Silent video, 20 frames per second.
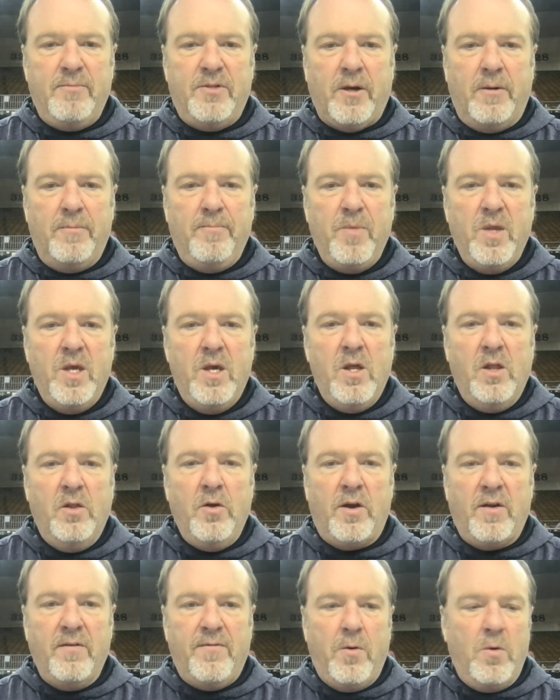So
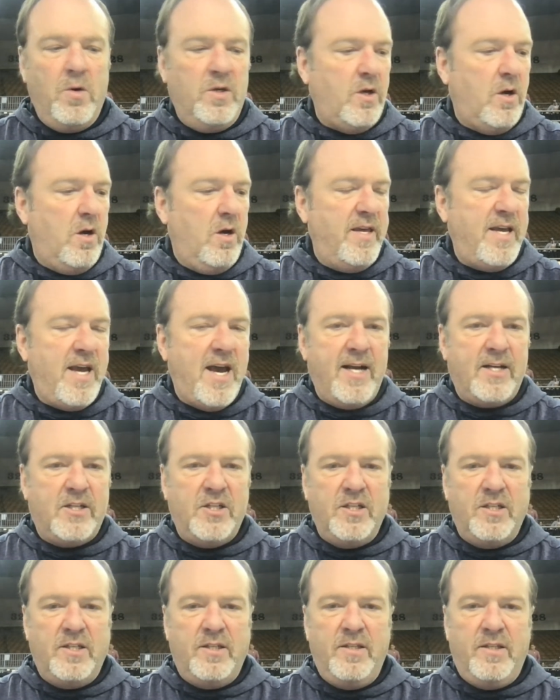looking forward to all the
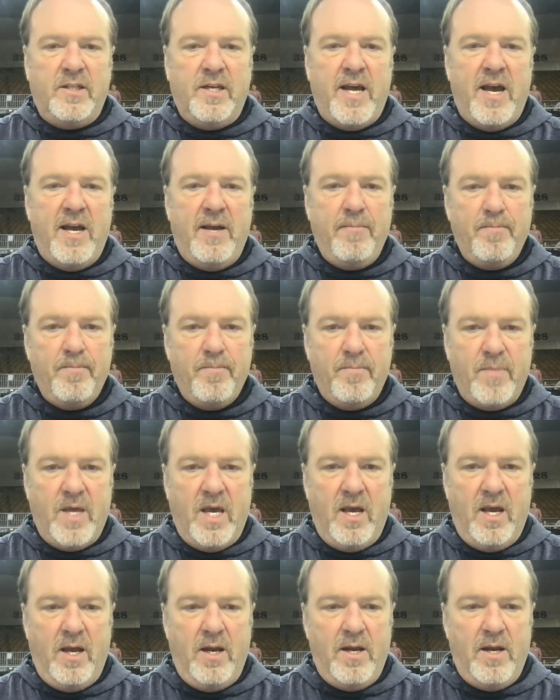action today,
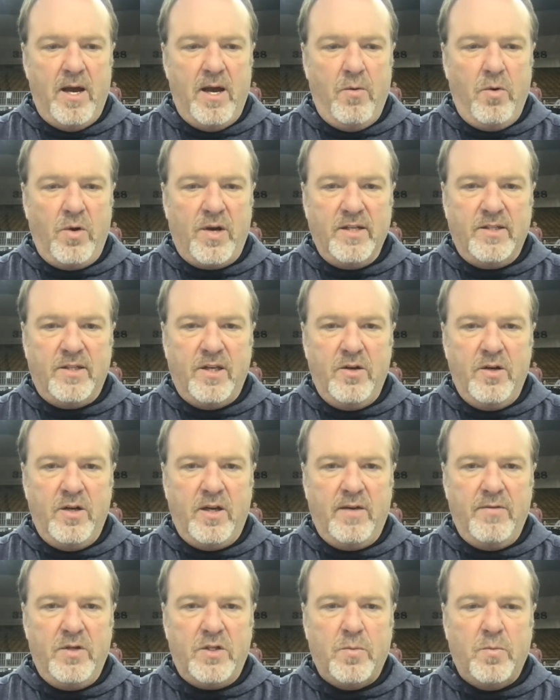and we'll continue to give you
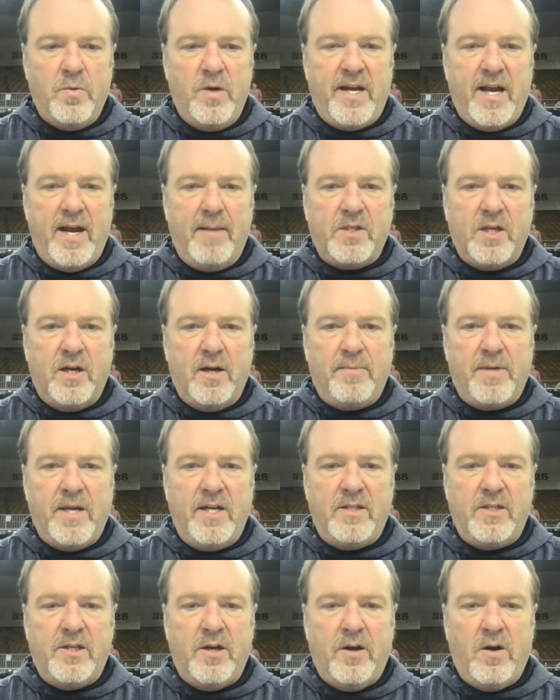some recaps and updates
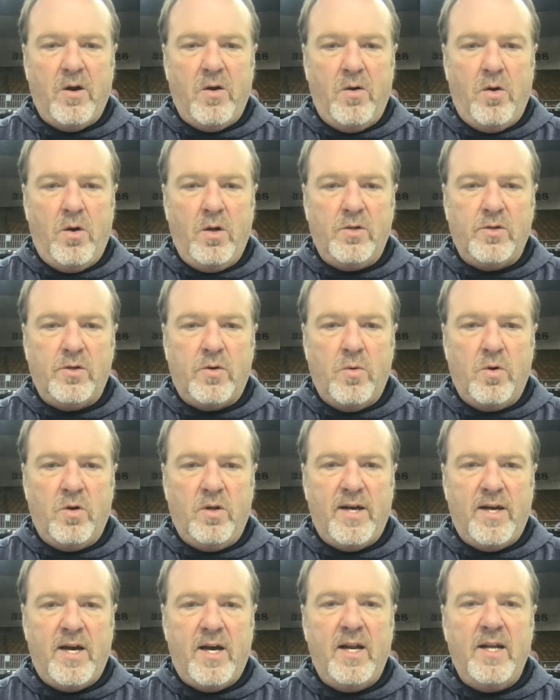here on
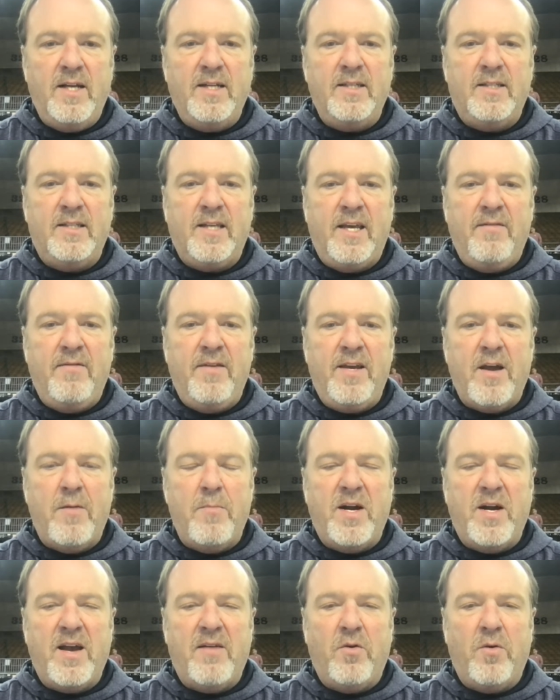Skordle.tv. Everybody
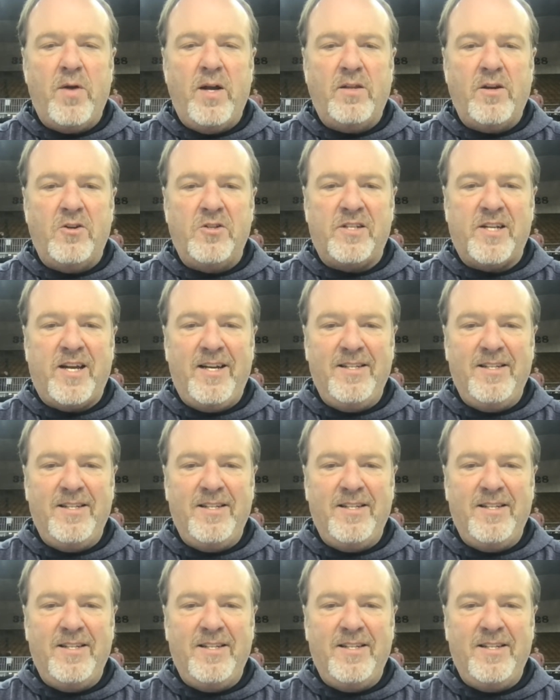have a great Thursday.